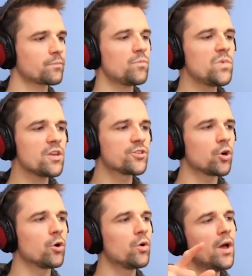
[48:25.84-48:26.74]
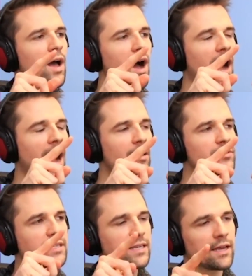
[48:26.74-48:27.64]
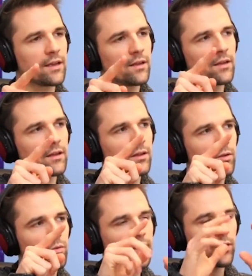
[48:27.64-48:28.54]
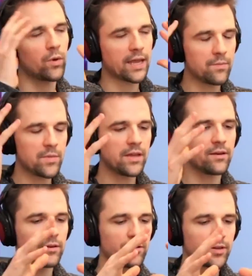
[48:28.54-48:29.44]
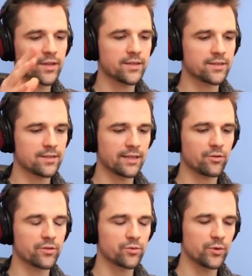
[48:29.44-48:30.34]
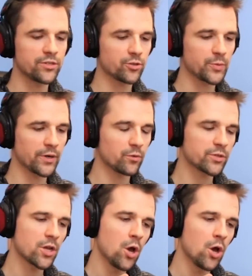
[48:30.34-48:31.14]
So I was thinking, well, like what came in during this research period was,